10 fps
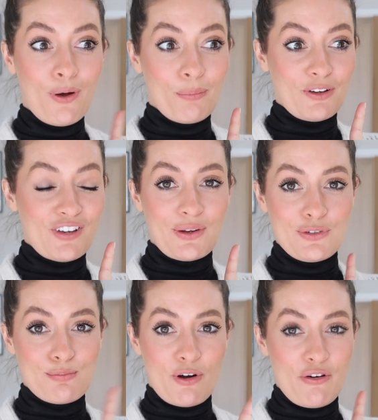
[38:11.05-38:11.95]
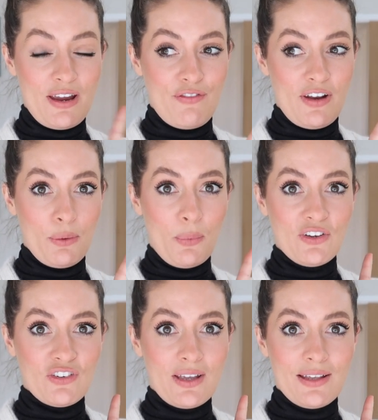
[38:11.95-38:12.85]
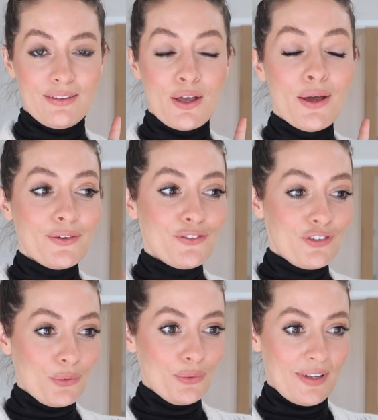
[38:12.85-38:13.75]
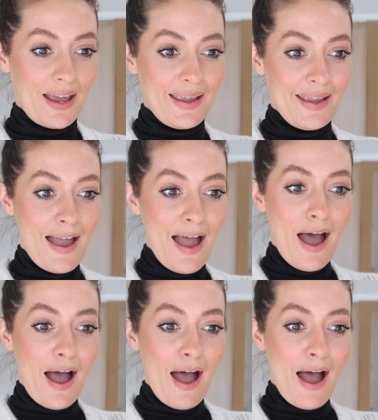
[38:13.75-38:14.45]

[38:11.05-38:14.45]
on my channel tomorrow evening, which is Tuesday.